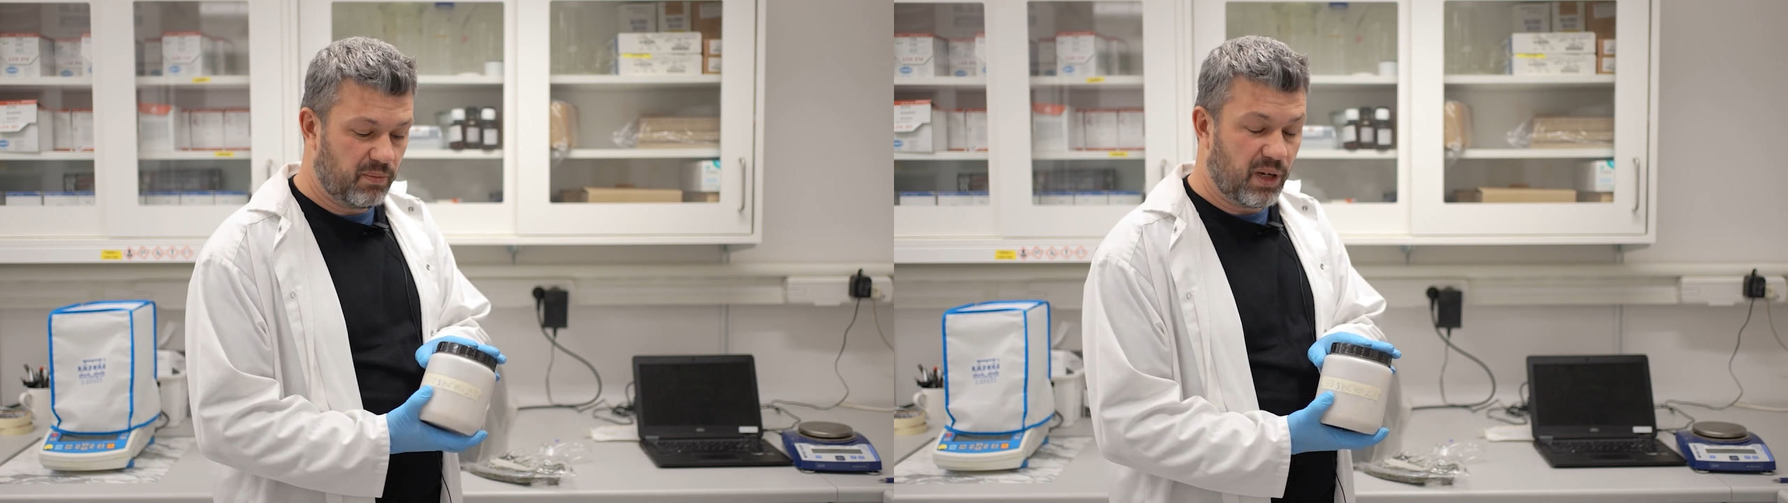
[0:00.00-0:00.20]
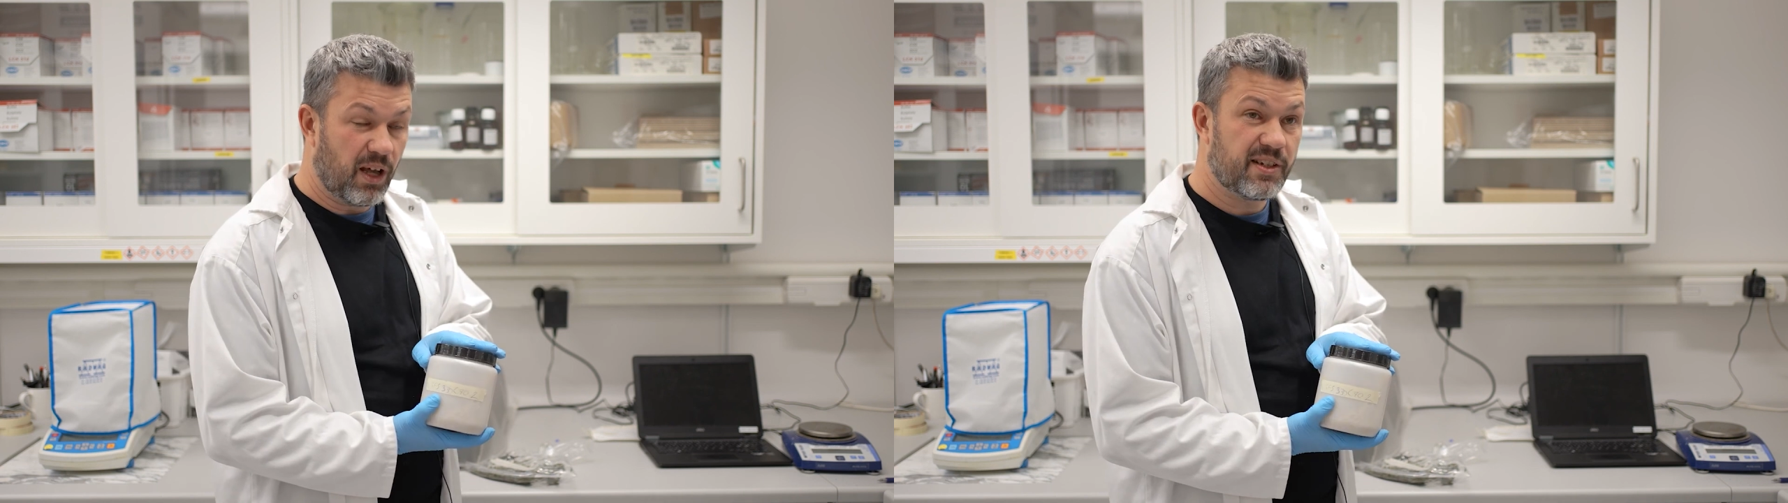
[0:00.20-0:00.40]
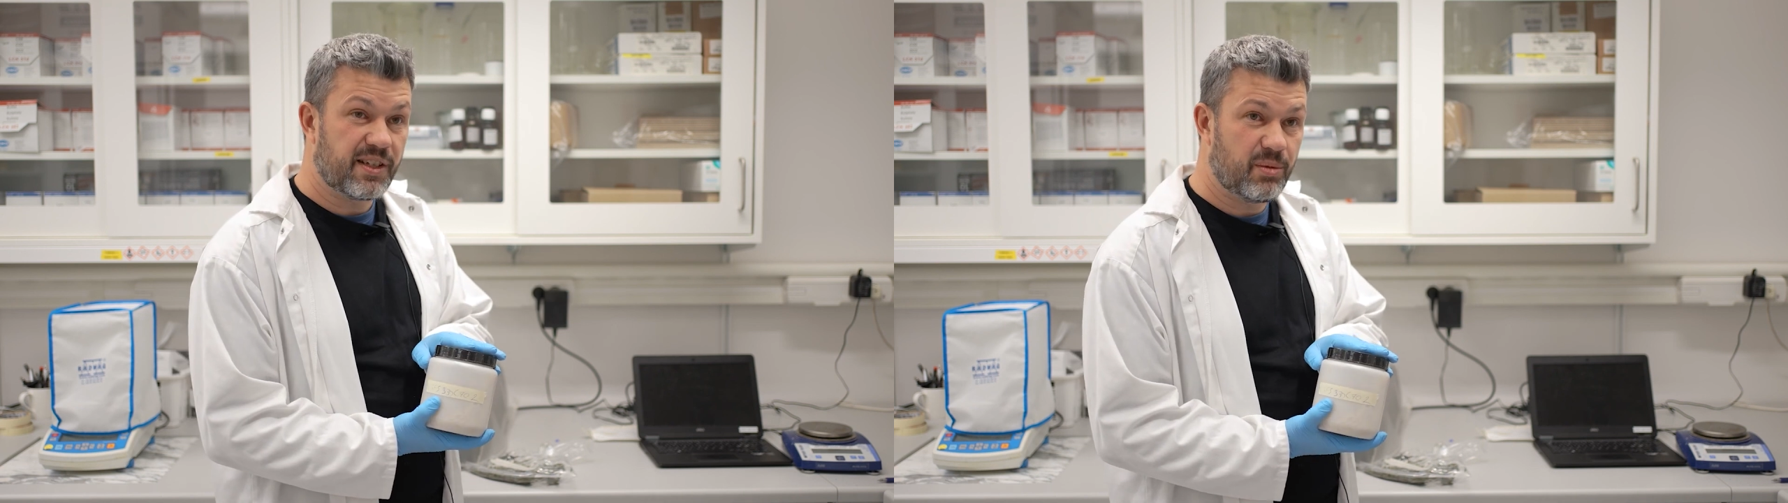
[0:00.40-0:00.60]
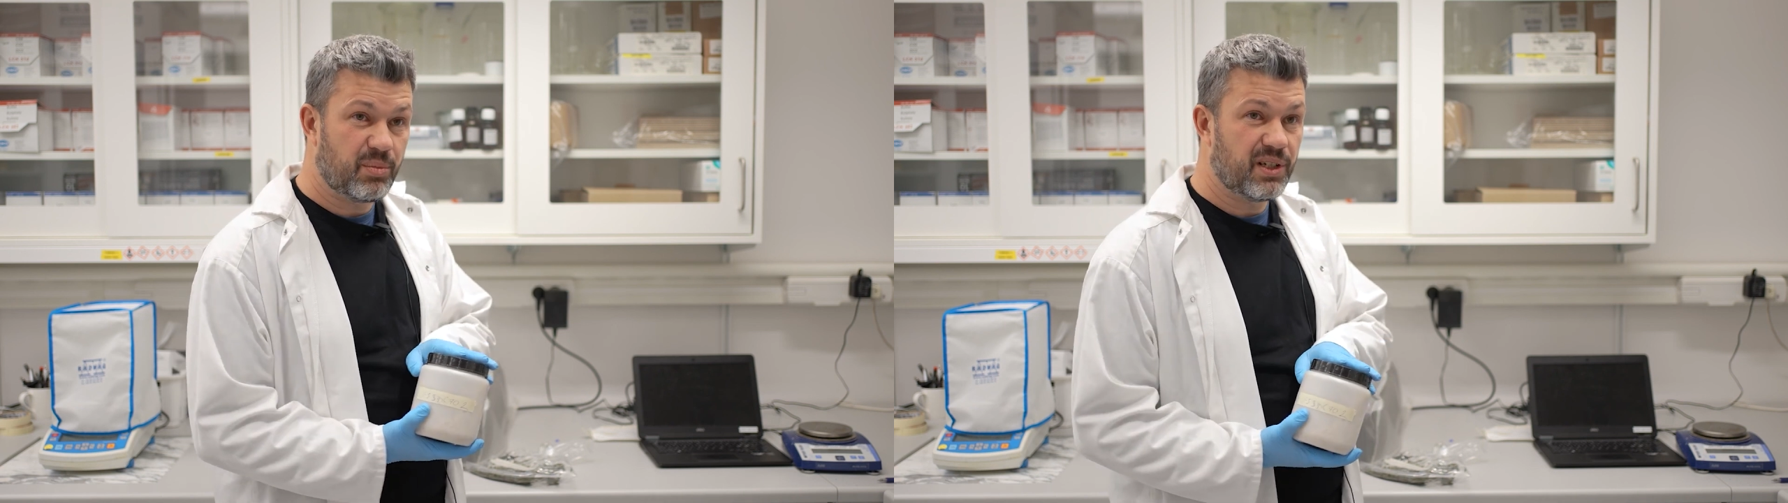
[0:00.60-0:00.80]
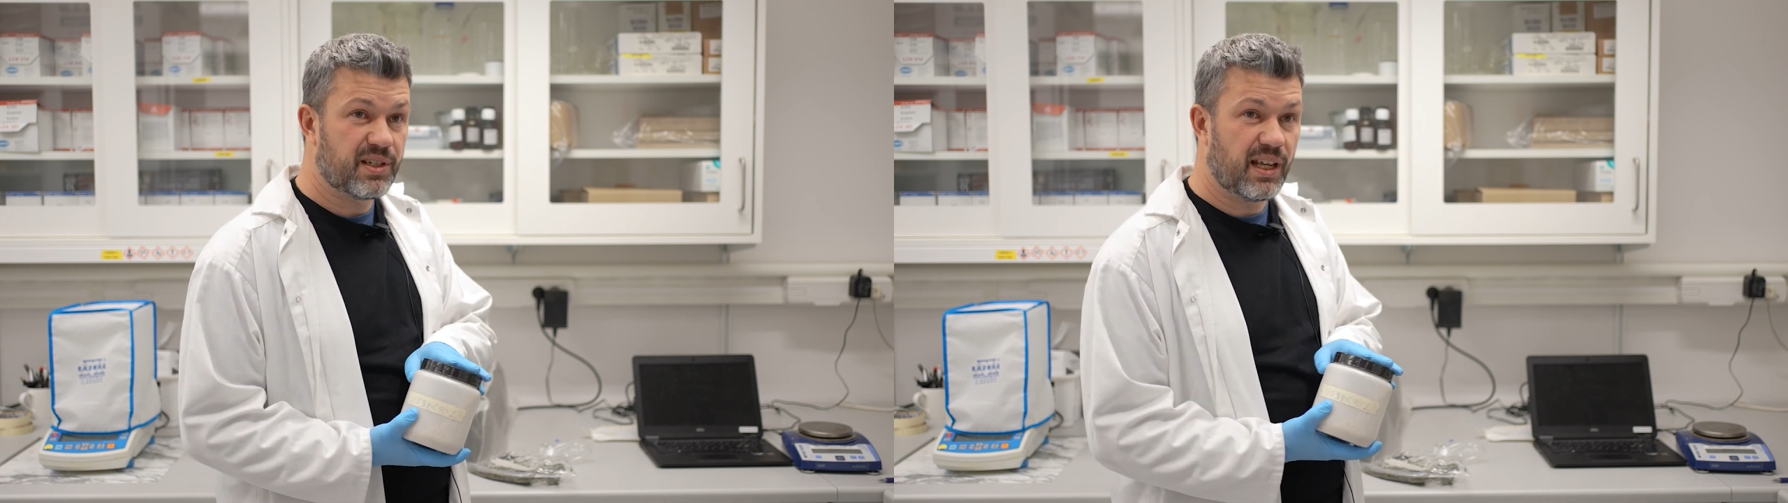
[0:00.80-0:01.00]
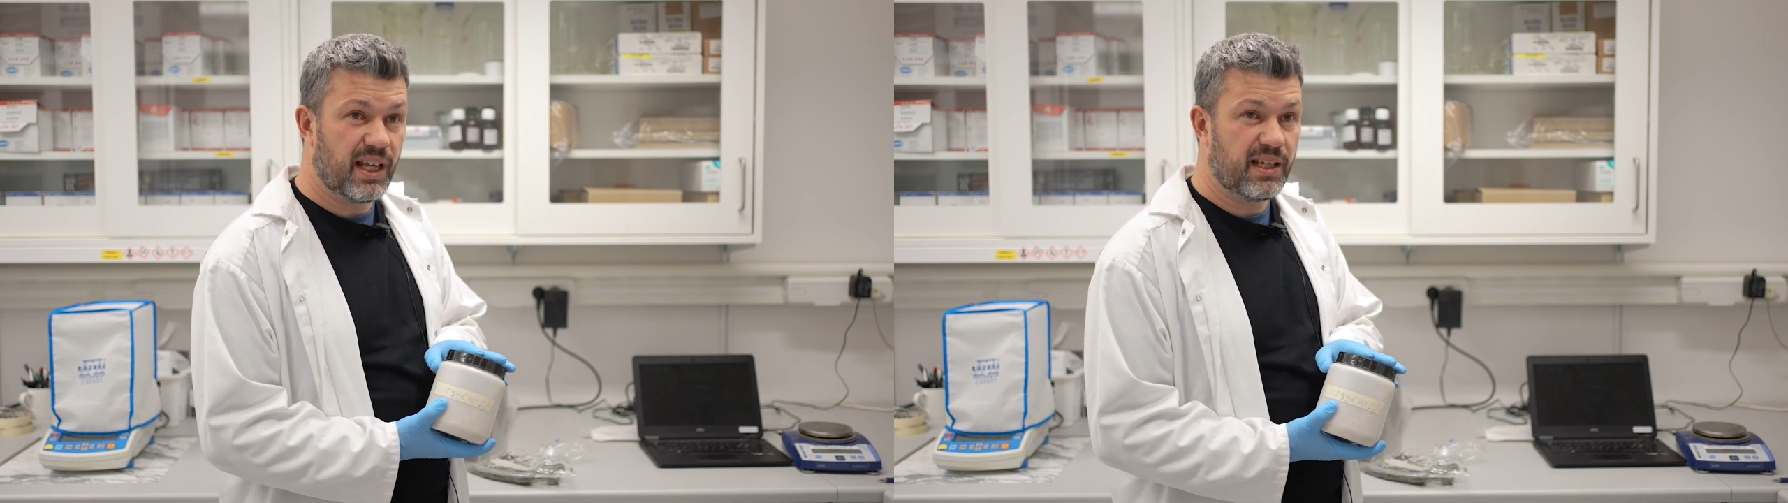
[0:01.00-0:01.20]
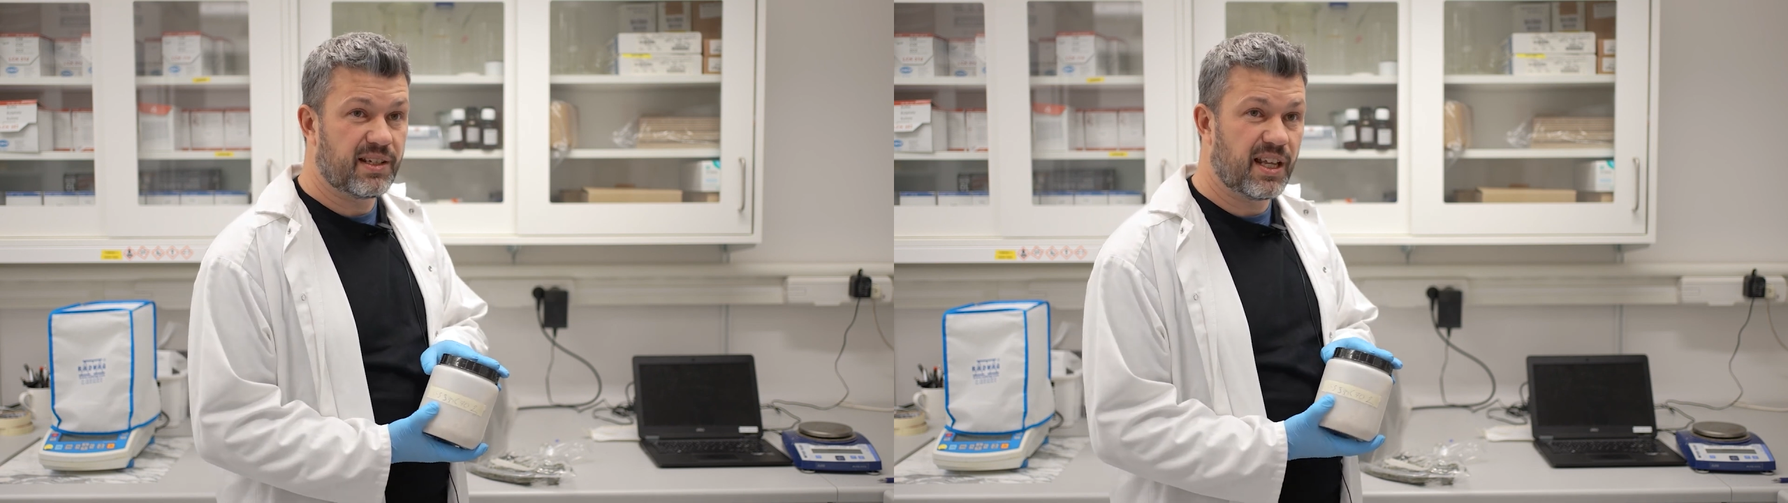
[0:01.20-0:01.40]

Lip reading: plant samples and